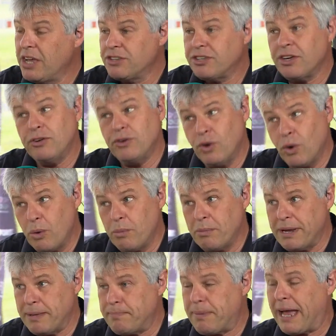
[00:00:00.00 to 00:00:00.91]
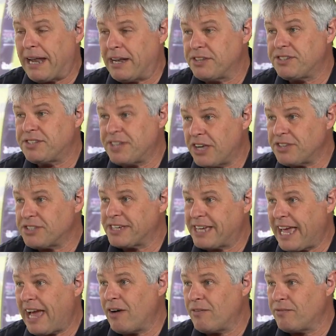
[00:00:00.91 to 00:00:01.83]
So normally ballast does
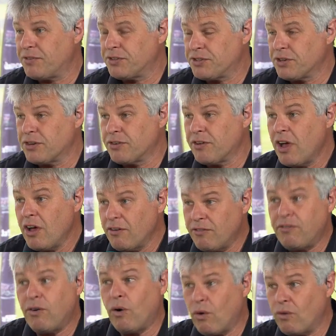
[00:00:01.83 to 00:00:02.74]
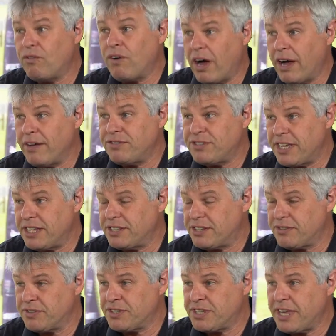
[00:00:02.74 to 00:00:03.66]
account for sort of 4-5
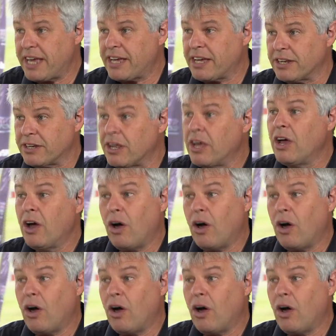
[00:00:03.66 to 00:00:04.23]
tenths of a second.